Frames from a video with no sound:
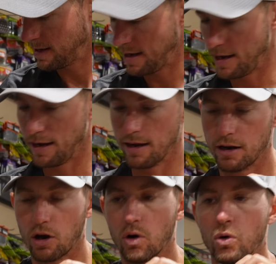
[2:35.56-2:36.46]
and
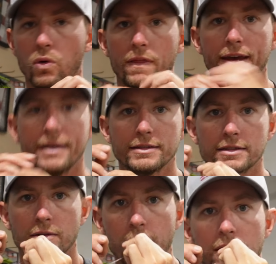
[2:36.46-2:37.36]
hold
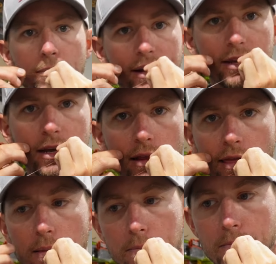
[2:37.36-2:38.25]
this with my teeth,